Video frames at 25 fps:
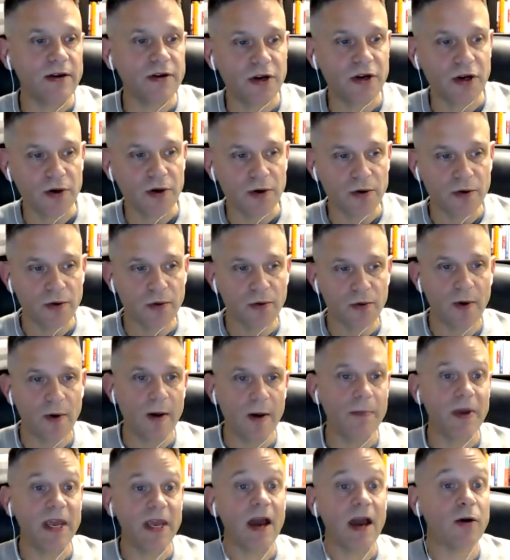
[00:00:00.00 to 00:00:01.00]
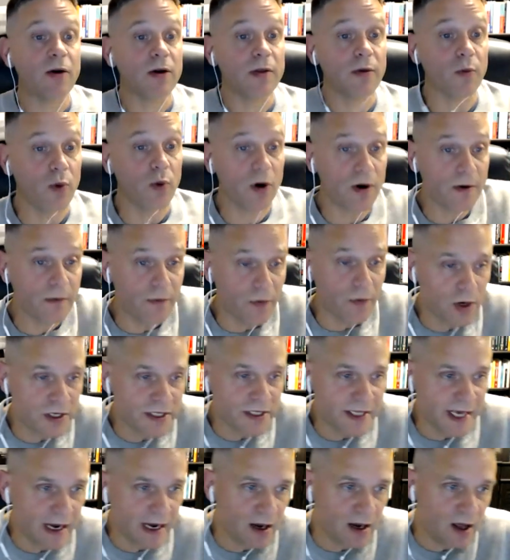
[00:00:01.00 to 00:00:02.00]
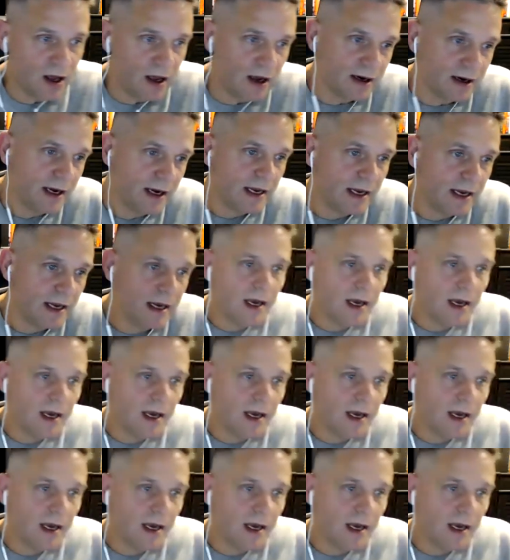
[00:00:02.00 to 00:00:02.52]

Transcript: to be out of the workforce that long.